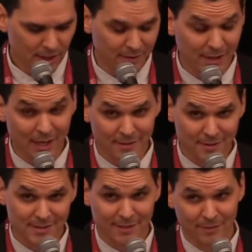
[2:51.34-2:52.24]
and the
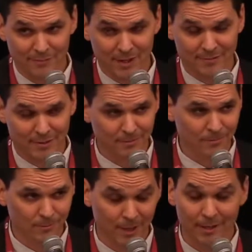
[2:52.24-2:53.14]
1975 team.
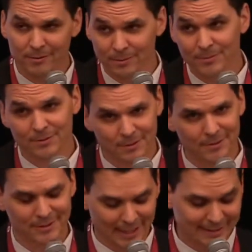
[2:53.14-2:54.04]
Wait, oops,
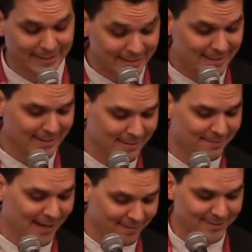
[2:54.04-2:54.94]
the
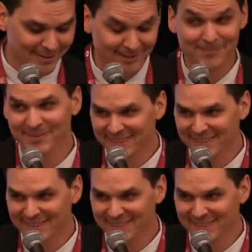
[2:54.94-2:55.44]
1965 team.